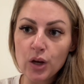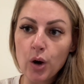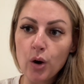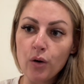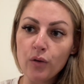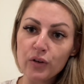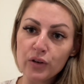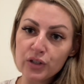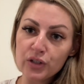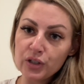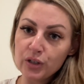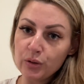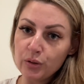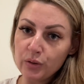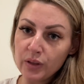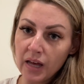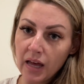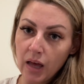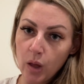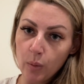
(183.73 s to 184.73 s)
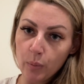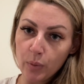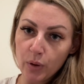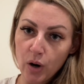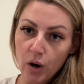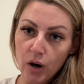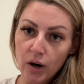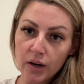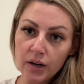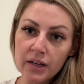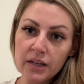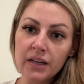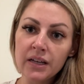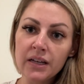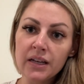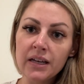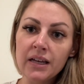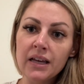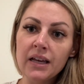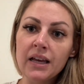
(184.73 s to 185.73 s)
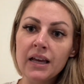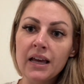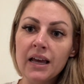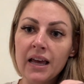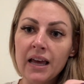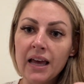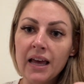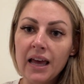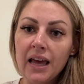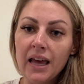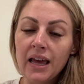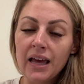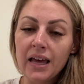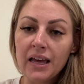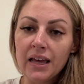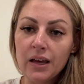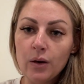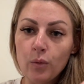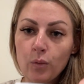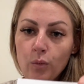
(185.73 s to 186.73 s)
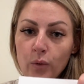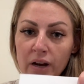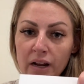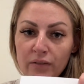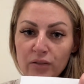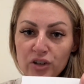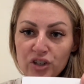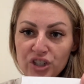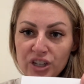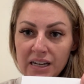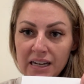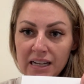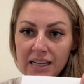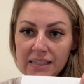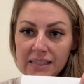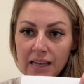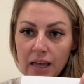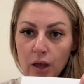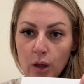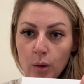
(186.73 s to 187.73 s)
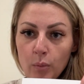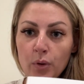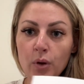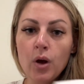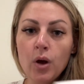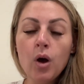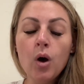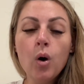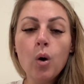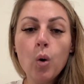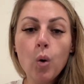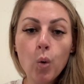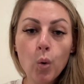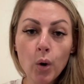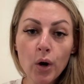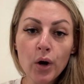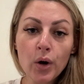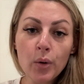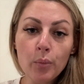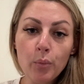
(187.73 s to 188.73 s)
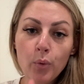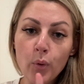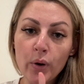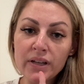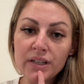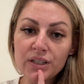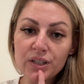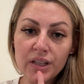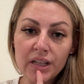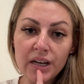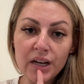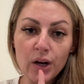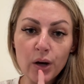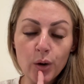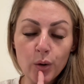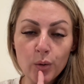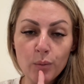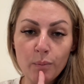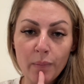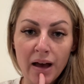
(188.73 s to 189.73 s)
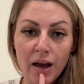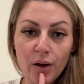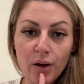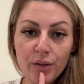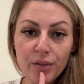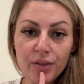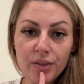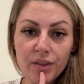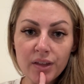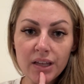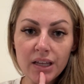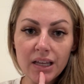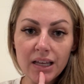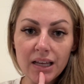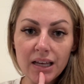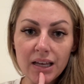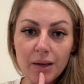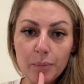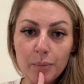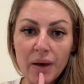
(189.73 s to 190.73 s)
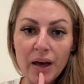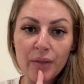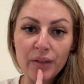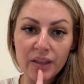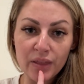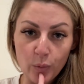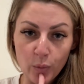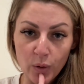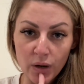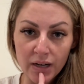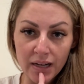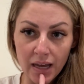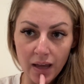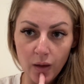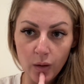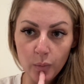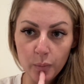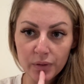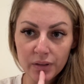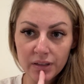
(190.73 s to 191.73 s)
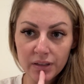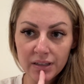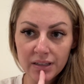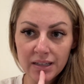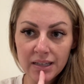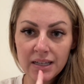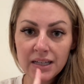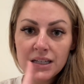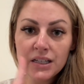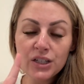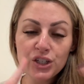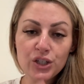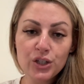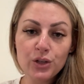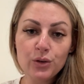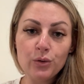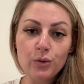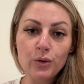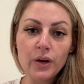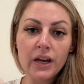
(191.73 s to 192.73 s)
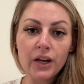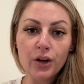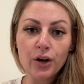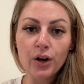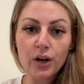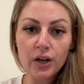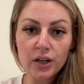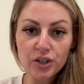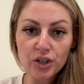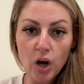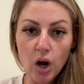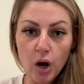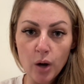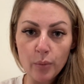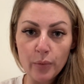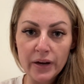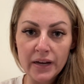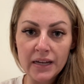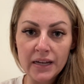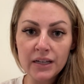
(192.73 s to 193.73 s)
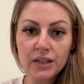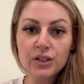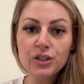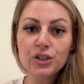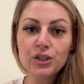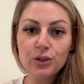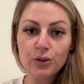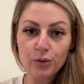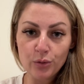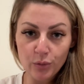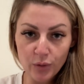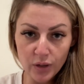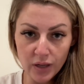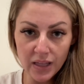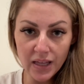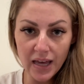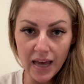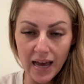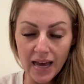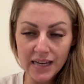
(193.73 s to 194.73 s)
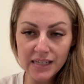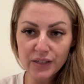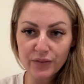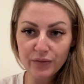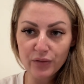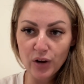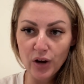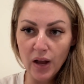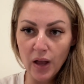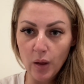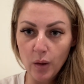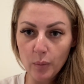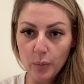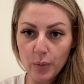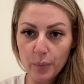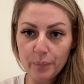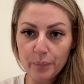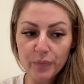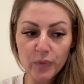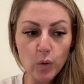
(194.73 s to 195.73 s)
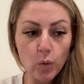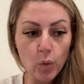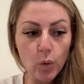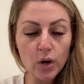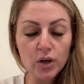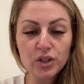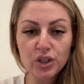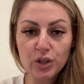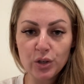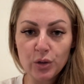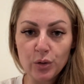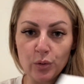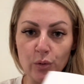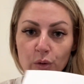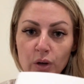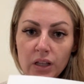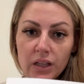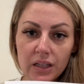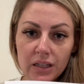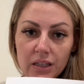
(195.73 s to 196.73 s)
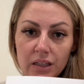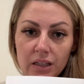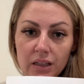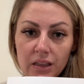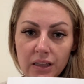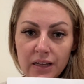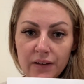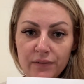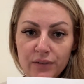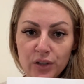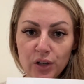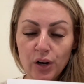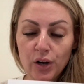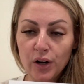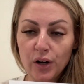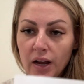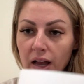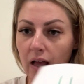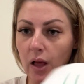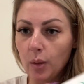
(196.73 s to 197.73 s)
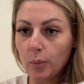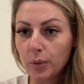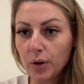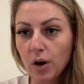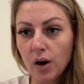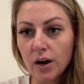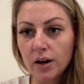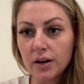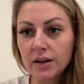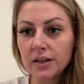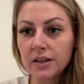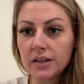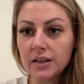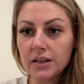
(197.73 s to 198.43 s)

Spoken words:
over to the help card whenever she needs help, or point to their own mouth, mouthing the word help, to encourage Aubrey to ask for help or to lift her help card